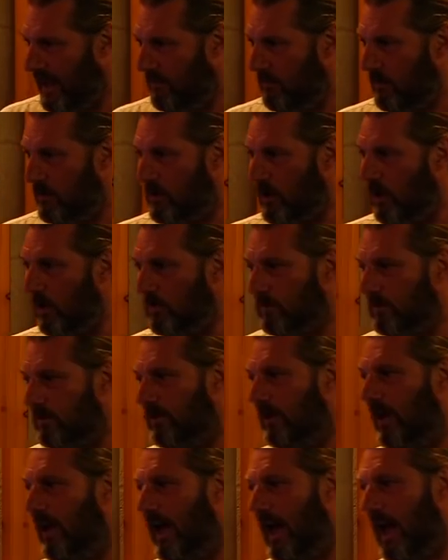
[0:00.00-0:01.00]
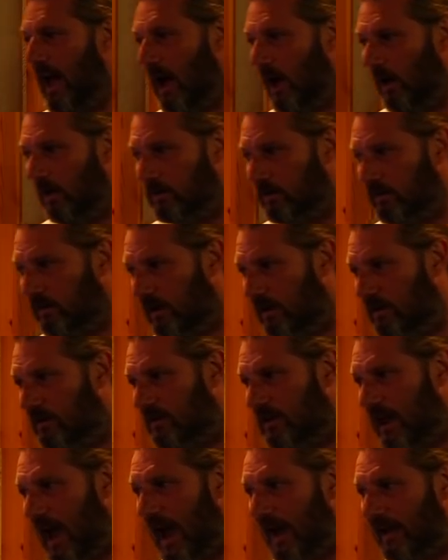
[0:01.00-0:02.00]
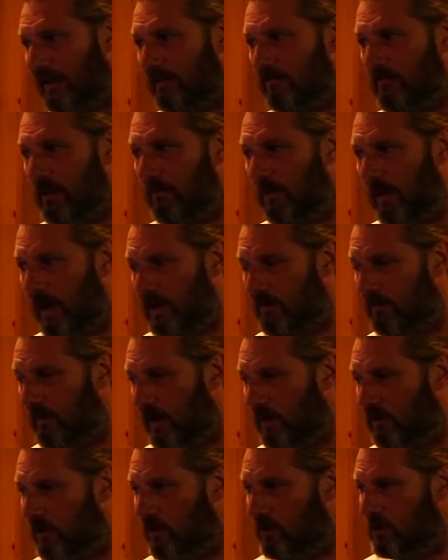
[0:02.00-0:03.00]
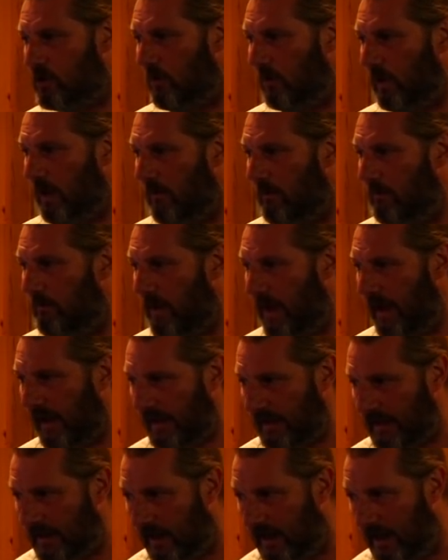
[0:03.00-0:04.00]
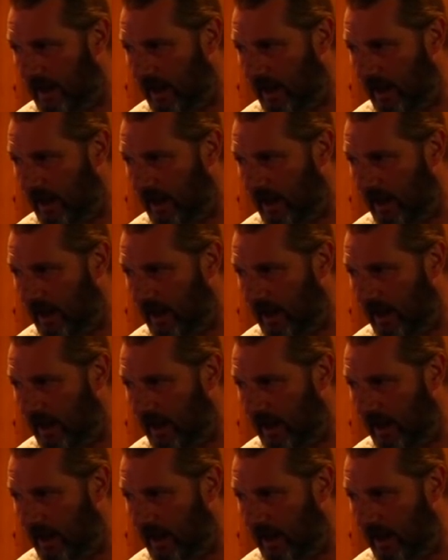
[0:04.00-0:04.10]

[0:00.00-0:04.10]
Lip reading: Result, Alderson is sacked and replaced by Sir Julian Byng.